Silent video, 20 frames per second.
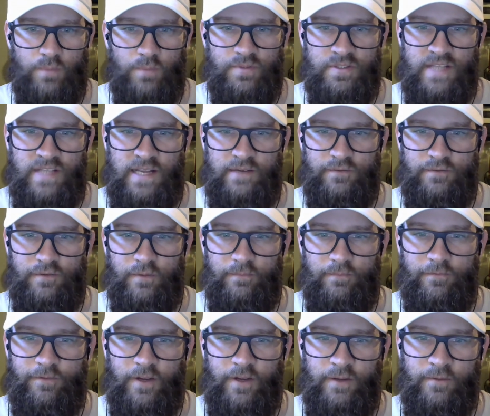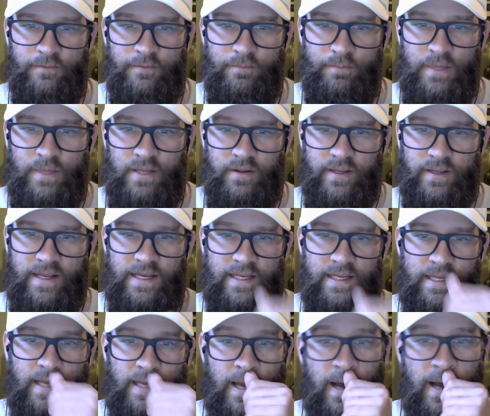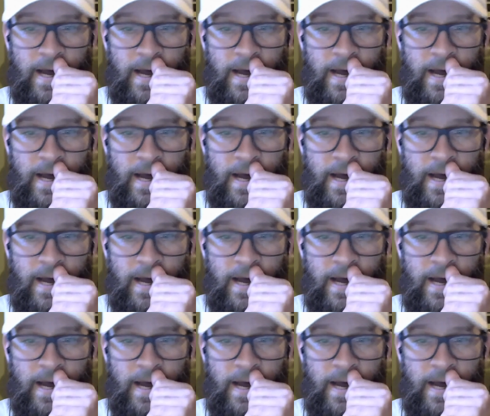abstain from peeling any